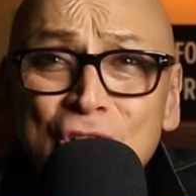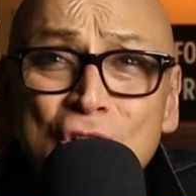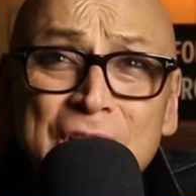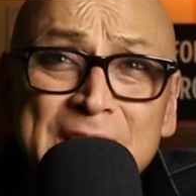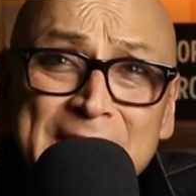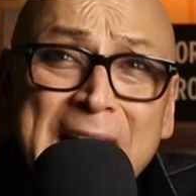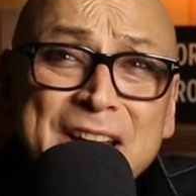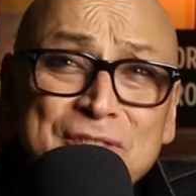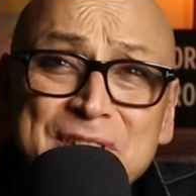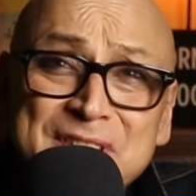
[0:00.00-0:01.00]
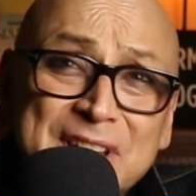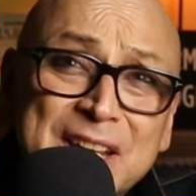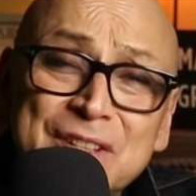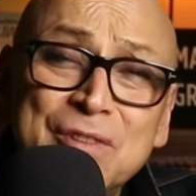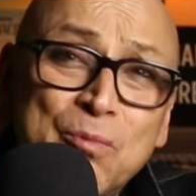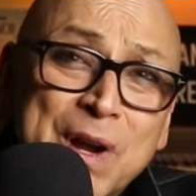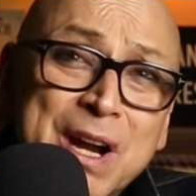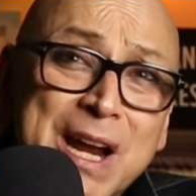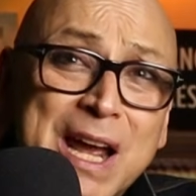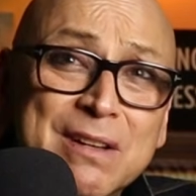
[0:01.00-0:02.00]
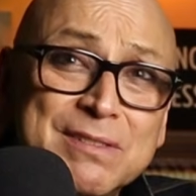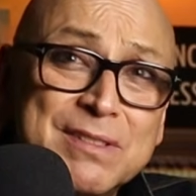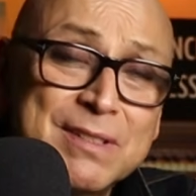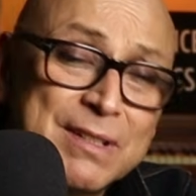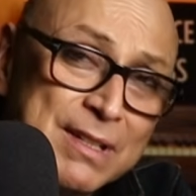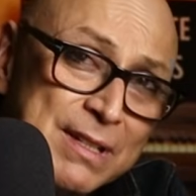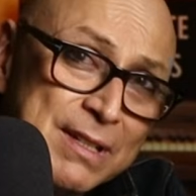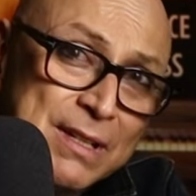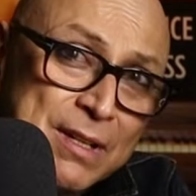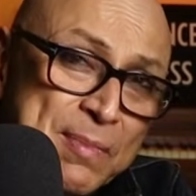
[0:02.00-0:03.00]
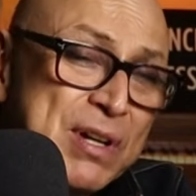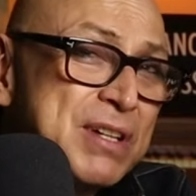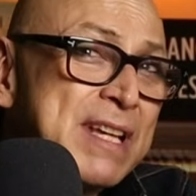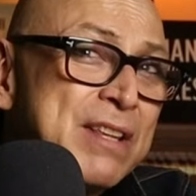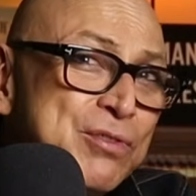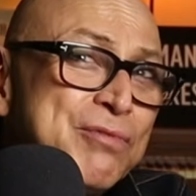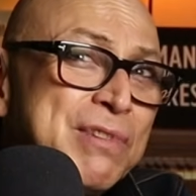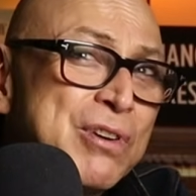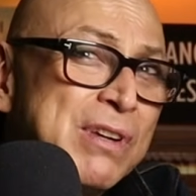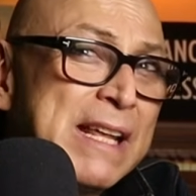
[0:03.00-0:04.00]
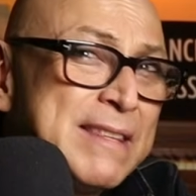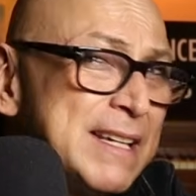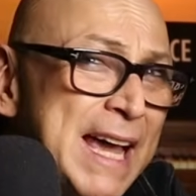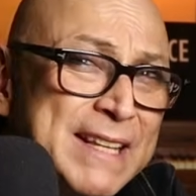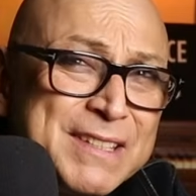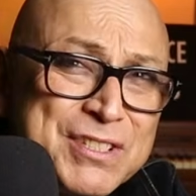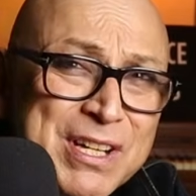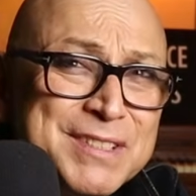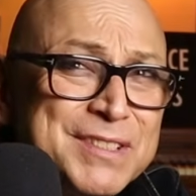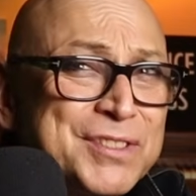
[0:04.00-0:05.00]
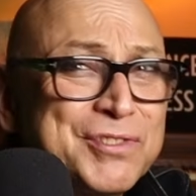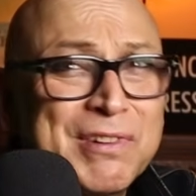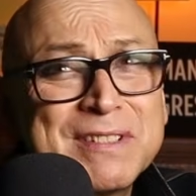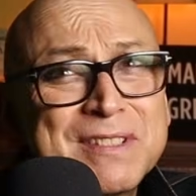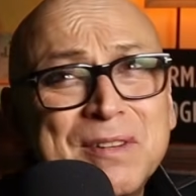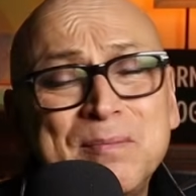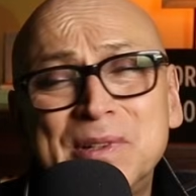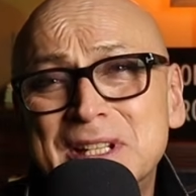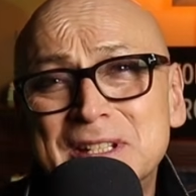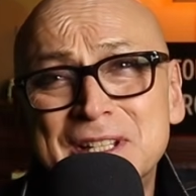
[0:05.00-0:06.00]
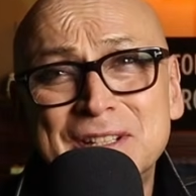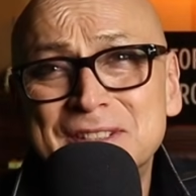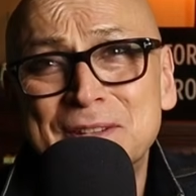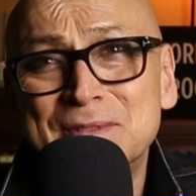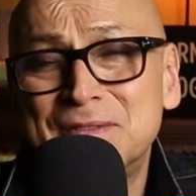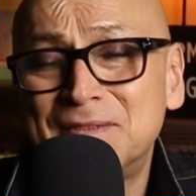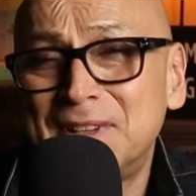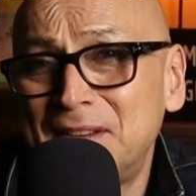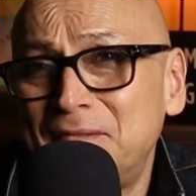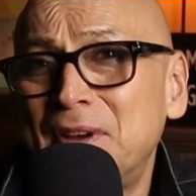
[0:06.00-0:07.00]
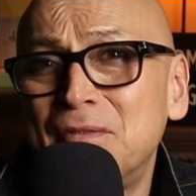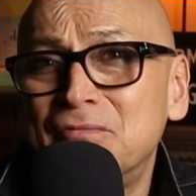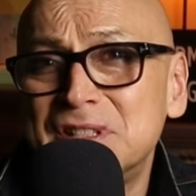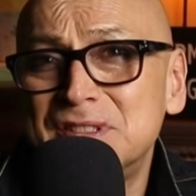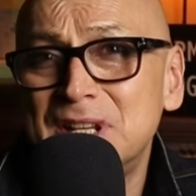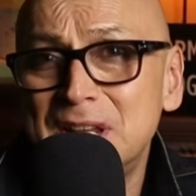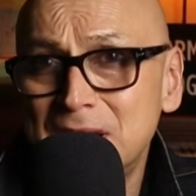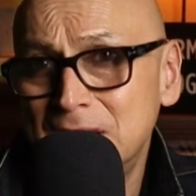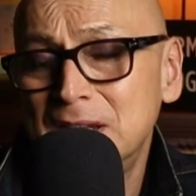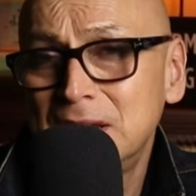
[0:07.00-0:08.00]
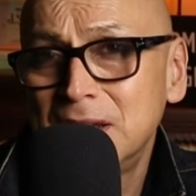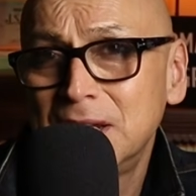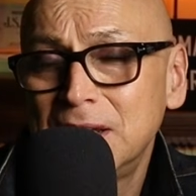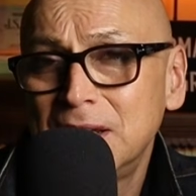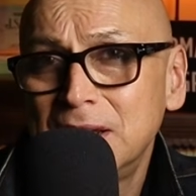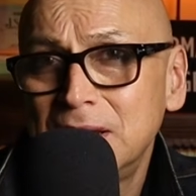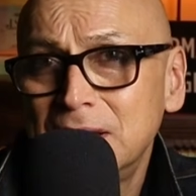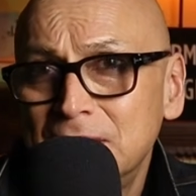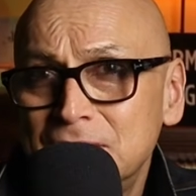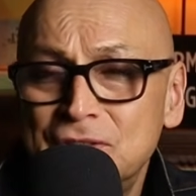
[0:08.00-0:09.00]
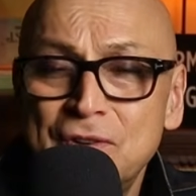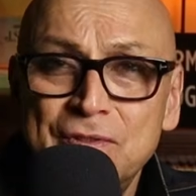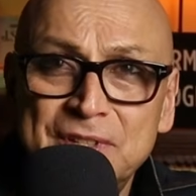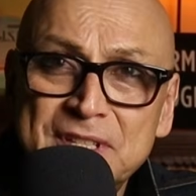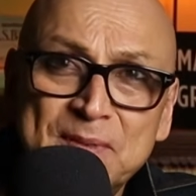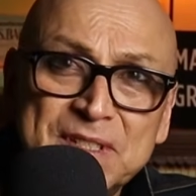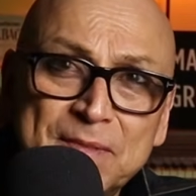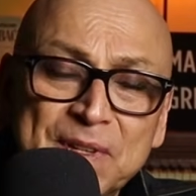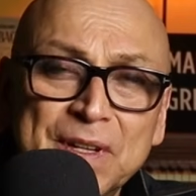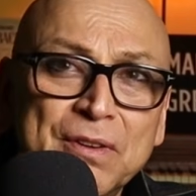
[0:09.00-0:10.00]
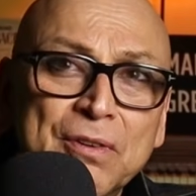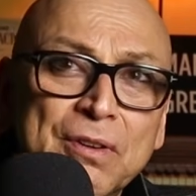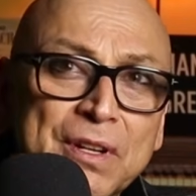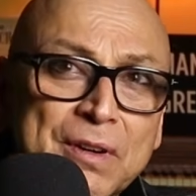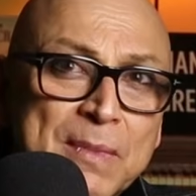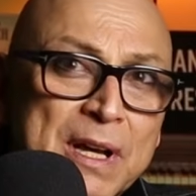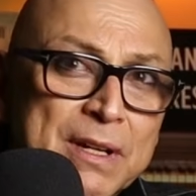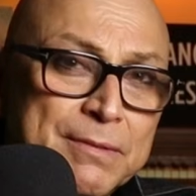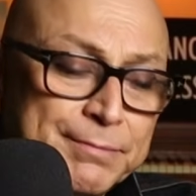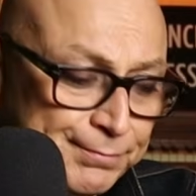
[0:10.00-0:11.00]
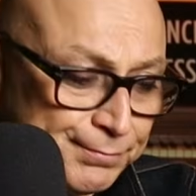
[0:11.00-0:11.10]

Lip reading: long it actually stayed in the warehouse. Because I do recall, I think I had to change the strings completely because they felt rusty. So this must have been an earlier model.